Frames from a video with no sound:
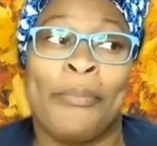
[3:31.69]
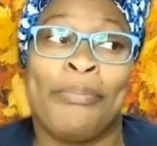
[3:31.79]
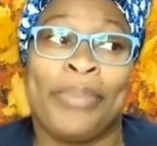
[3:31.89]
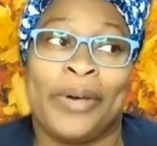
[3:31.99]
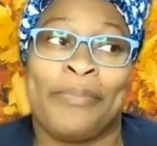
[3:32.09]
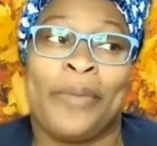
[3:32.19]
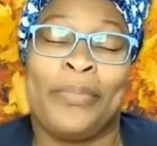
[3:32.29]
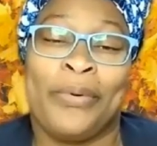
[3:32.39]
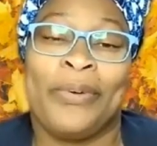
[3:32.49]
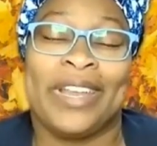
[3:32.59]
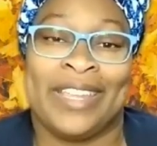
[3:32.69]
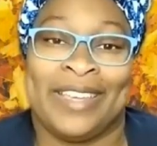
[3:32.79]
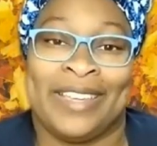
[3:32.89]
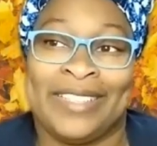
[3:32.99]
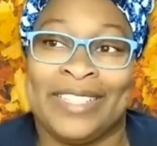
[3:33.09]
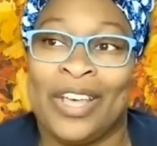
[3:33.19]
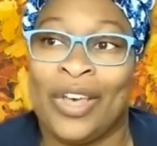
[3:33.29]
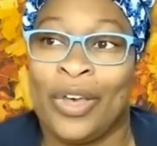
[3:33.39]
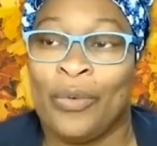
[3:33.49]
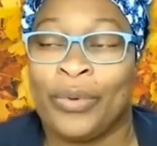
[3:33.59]
But my point is,
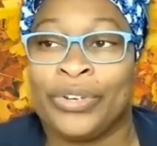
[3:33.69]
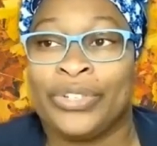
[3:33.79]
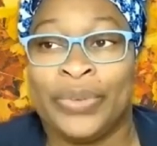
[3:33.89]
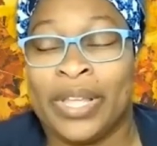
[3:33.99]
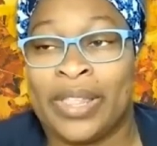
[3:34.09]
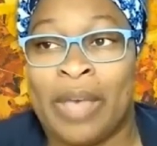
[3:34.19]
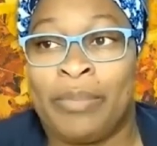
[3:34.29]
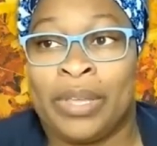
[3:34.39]
we're doing that